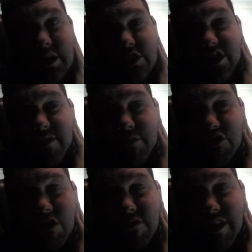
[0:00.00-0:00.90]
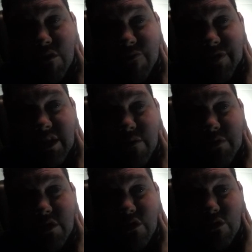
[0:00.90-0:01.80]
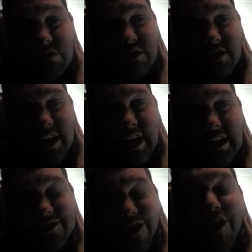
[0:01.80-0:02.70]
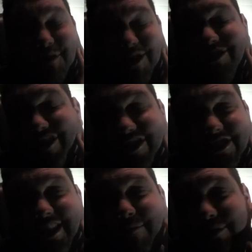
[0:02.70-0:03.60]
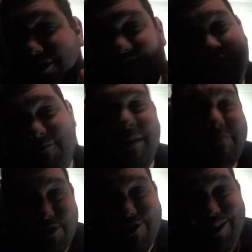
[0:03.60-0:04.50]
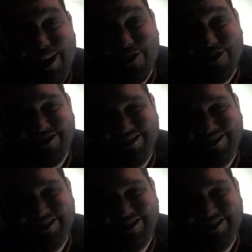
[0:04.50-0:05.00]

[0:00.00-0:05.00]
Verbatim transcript: checking my truck out and opening the doors, and I'm going straight to sleep because I am absolutely knackered.